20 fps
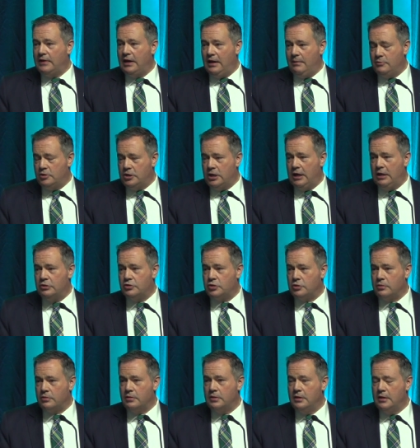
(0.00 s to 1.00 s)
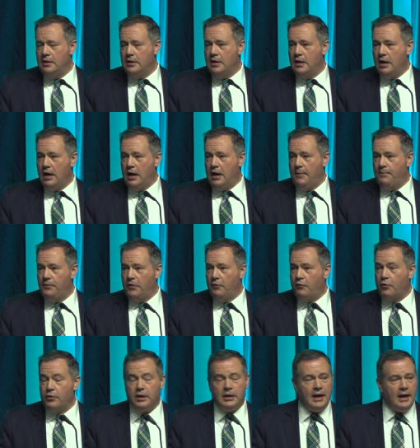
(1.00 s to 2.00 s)
game changer um,
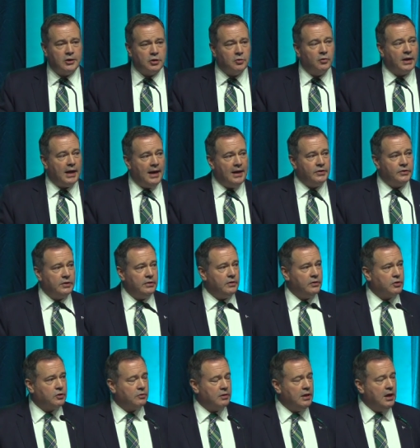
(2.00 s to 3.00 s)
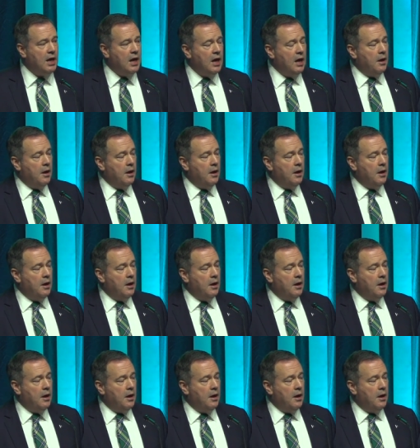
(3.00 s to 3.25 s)
for the natural gas industry.